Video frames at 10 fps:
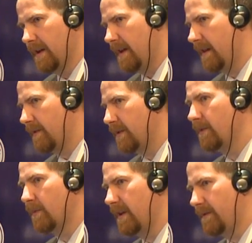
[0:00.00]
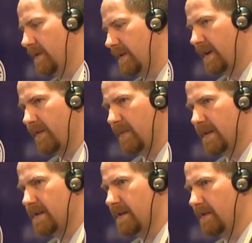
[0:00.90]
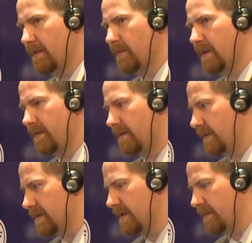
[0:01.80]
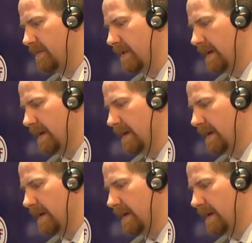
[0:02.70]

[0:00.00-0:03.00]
and don't wait for the governments and don't wait for some